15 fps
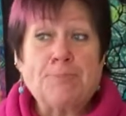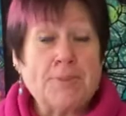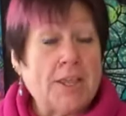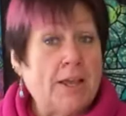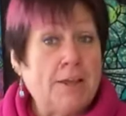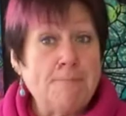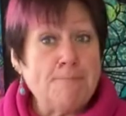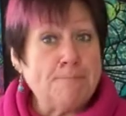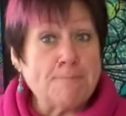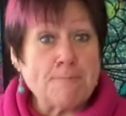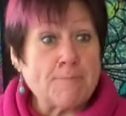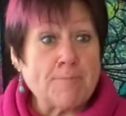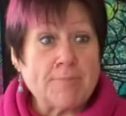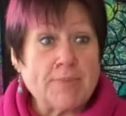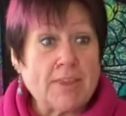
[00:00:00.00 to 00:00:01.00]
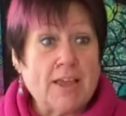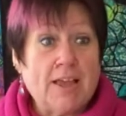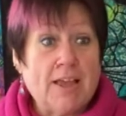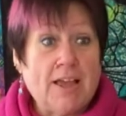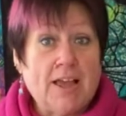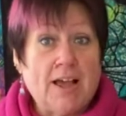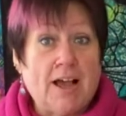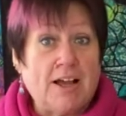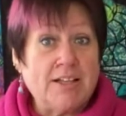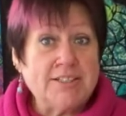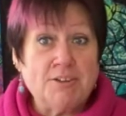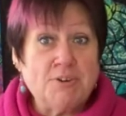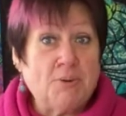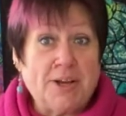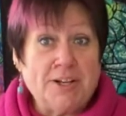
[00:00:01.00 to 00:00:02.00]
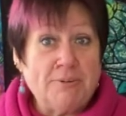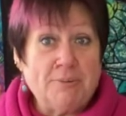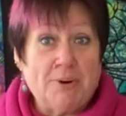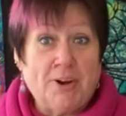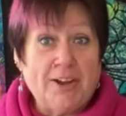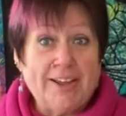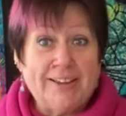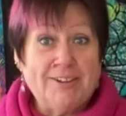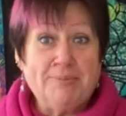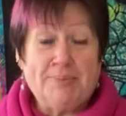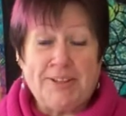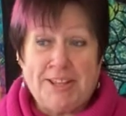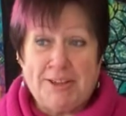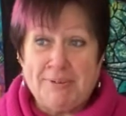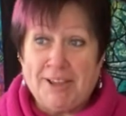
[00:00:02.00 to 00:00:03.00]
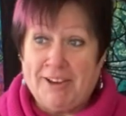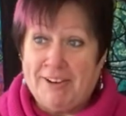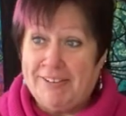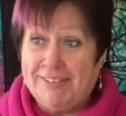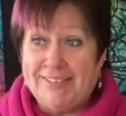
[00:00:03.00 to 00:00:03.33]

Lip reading: I don't quite know why, but there we are.